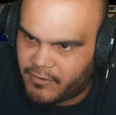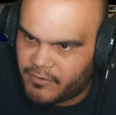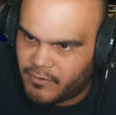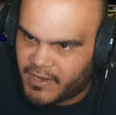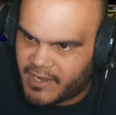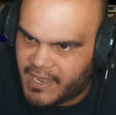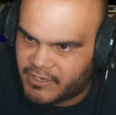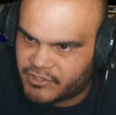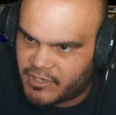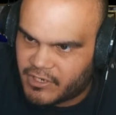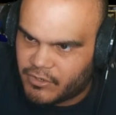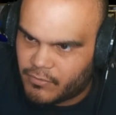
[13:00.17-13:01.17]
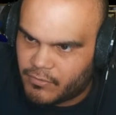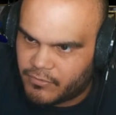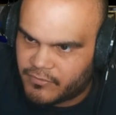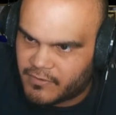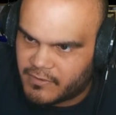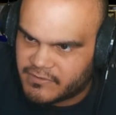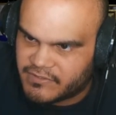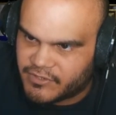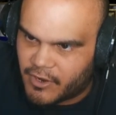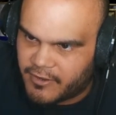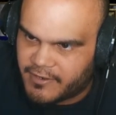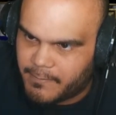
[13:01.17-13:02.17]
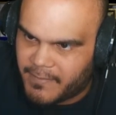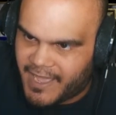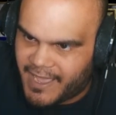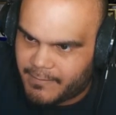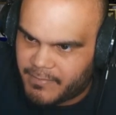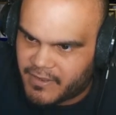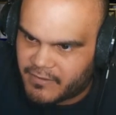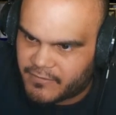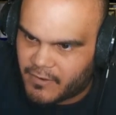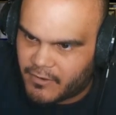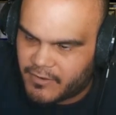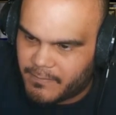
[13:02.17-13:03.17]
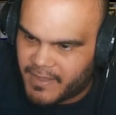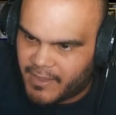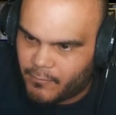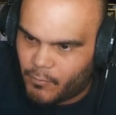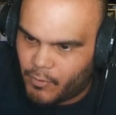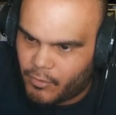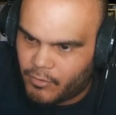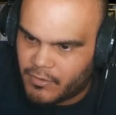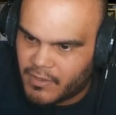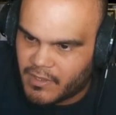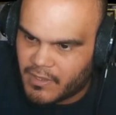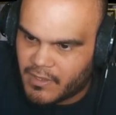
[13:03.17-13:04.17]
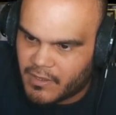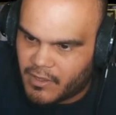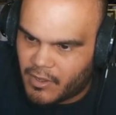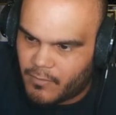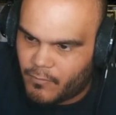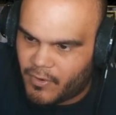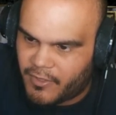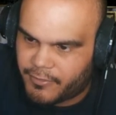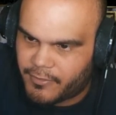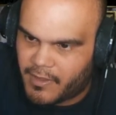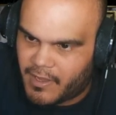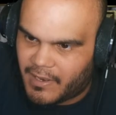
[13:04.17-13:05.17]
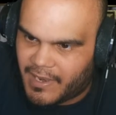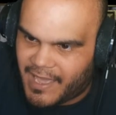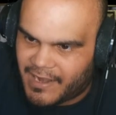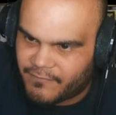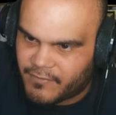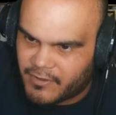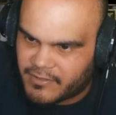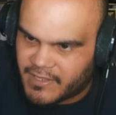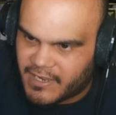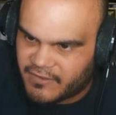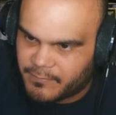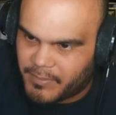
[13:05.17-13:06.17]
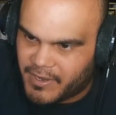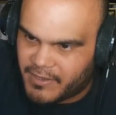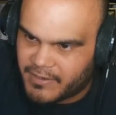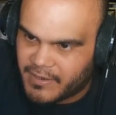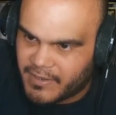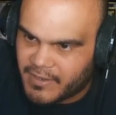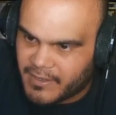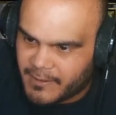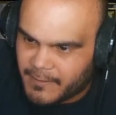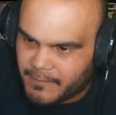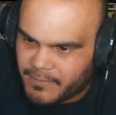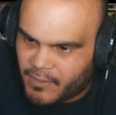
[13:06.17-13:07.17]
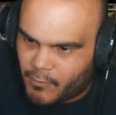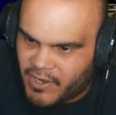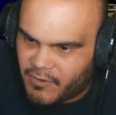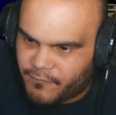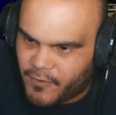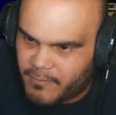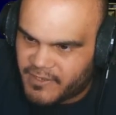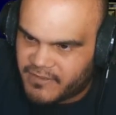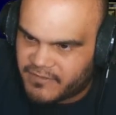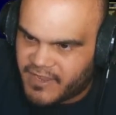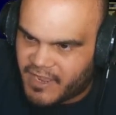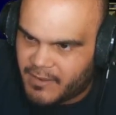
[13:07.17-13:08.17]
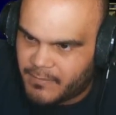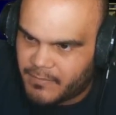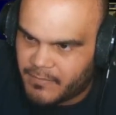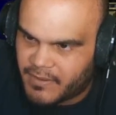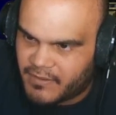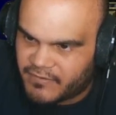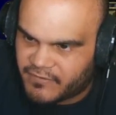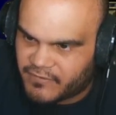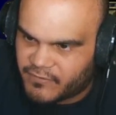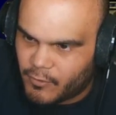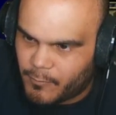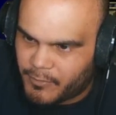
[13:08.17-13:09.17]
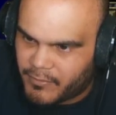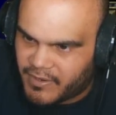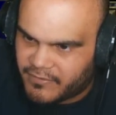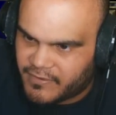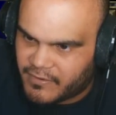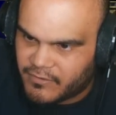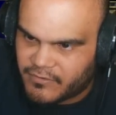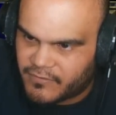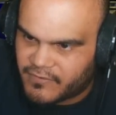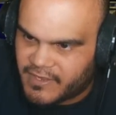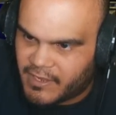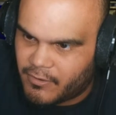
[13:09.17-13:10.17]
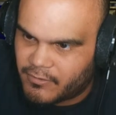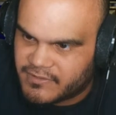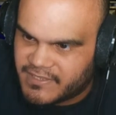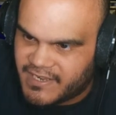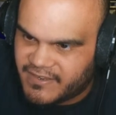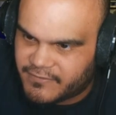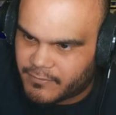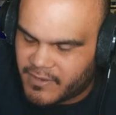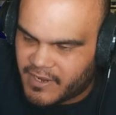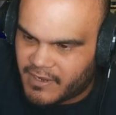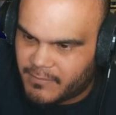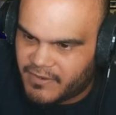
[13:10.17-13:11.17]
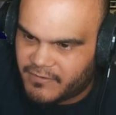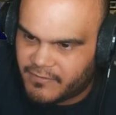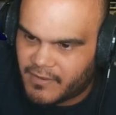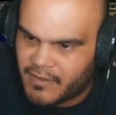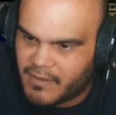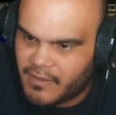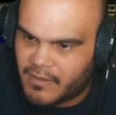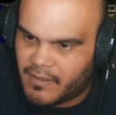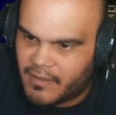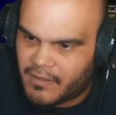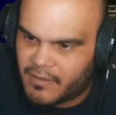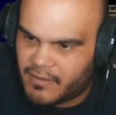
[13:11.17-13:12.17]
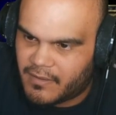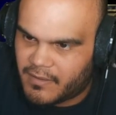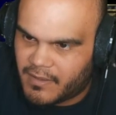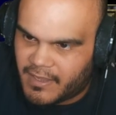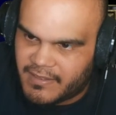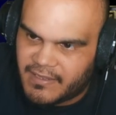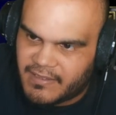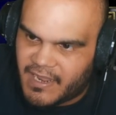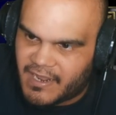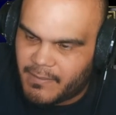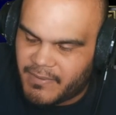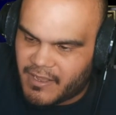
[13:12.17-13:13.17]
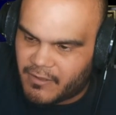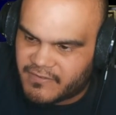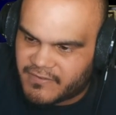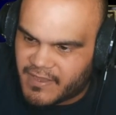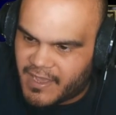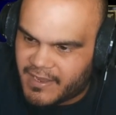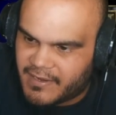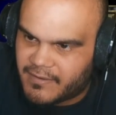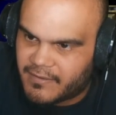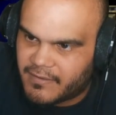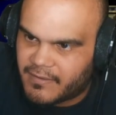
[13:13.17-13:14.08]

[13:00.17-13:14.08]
you can actually use Zardamad because Zardamad will come with a lot of good things. But the way to farm in this game is super easy. You just kill these 3 enemies, and then the enemy outside,